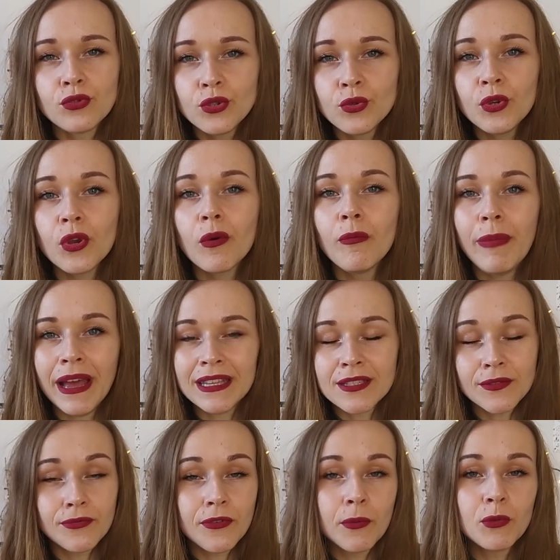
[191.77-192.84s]
do your
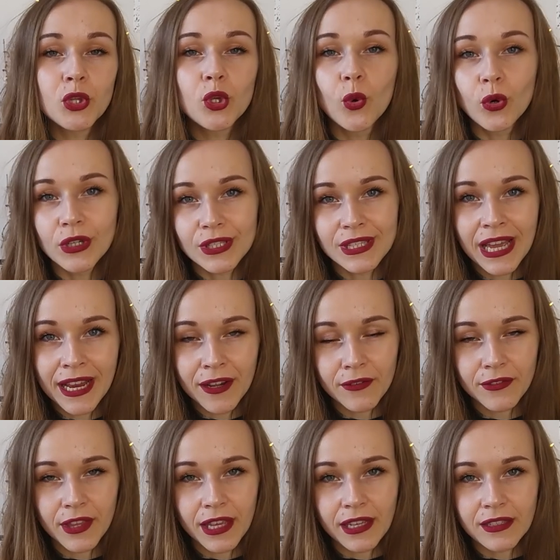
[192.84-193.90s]
best from your side
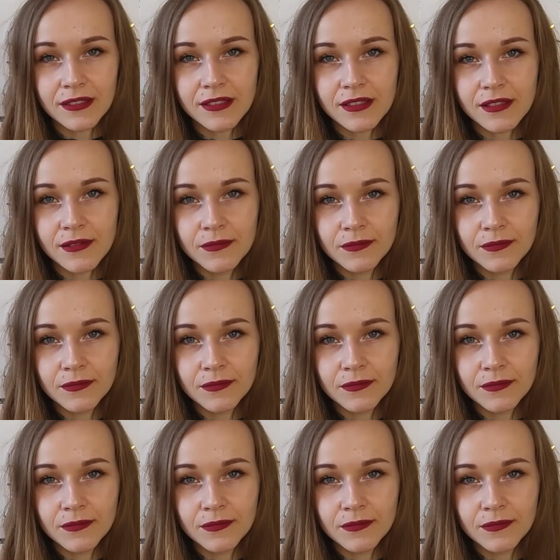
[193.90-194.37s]
of things.